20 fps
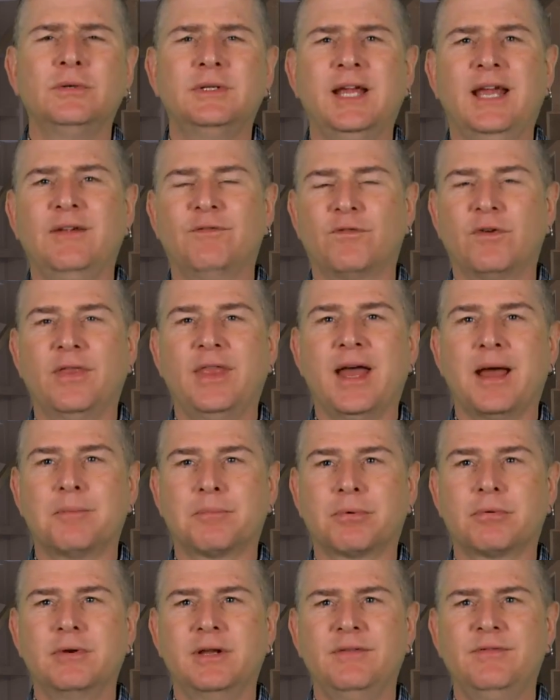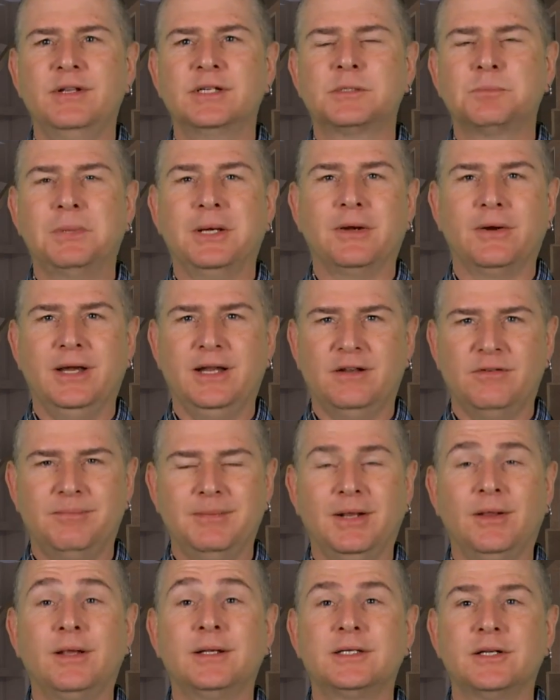date for that previous period of
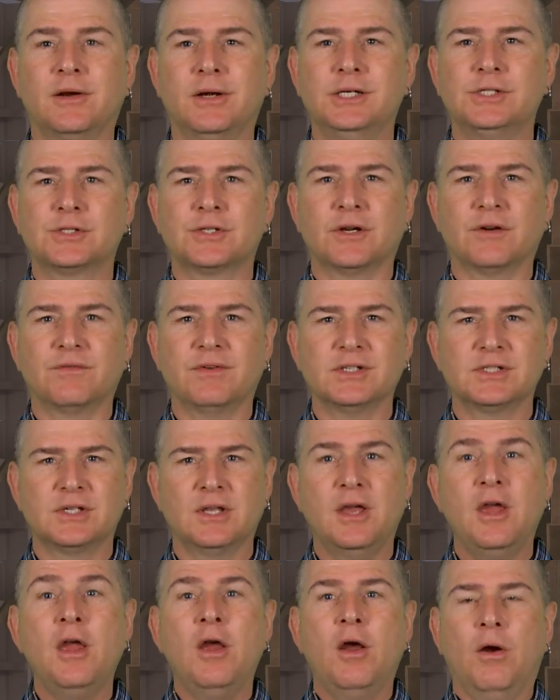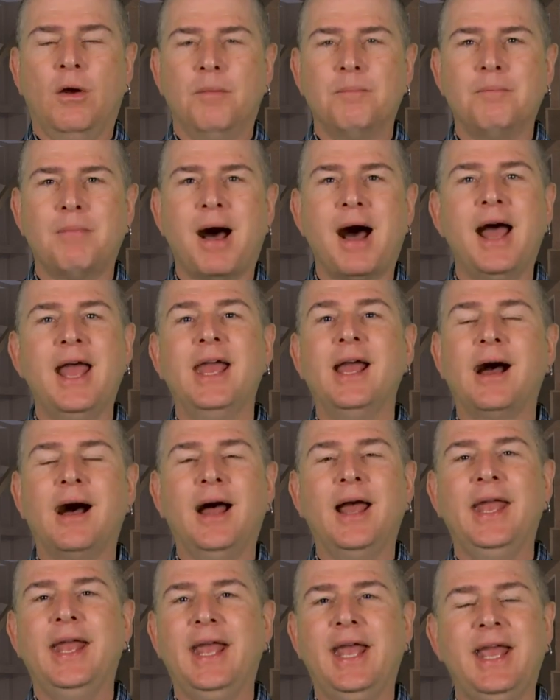military service. My
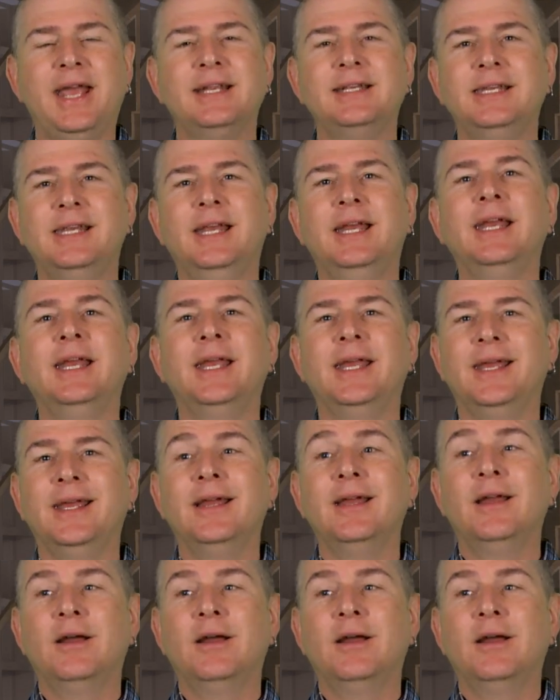IAD